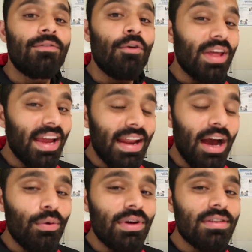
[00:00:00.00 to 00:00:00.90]
48
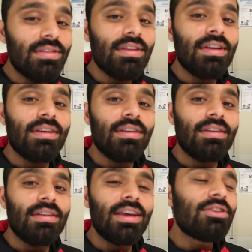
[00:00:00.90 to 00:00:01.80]
hours,
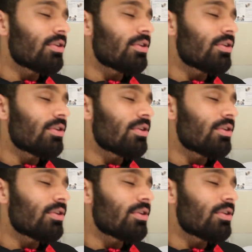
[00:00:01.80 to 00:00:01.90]
he